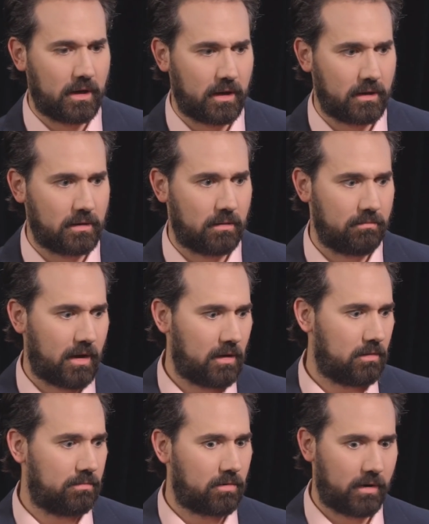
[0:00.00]
at a
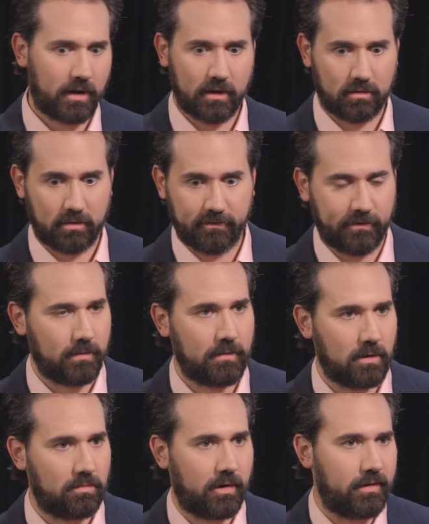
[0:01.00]
male brain or a
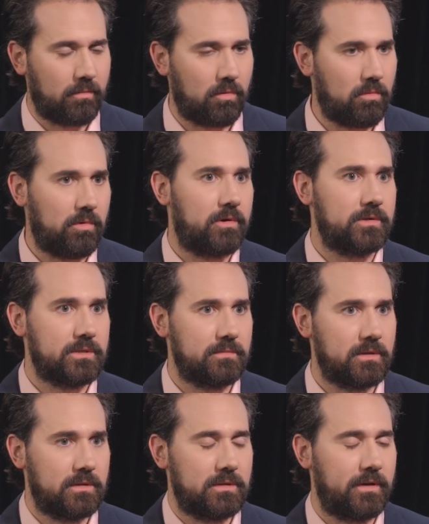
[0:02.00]
female brain, what are some
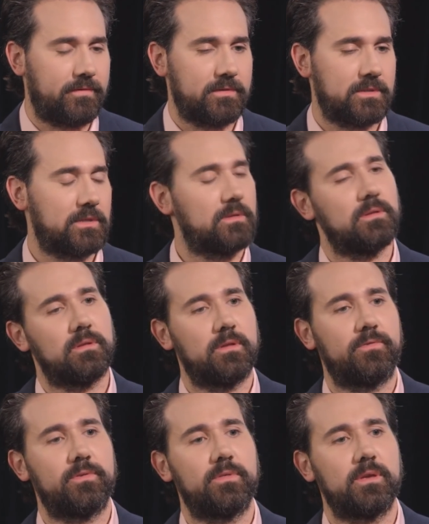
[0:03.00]
of the
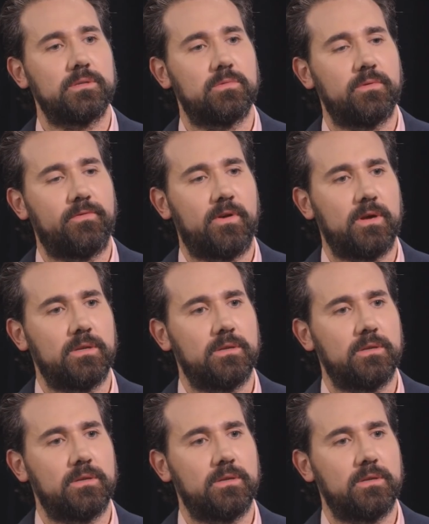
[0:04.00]
different things we'd find?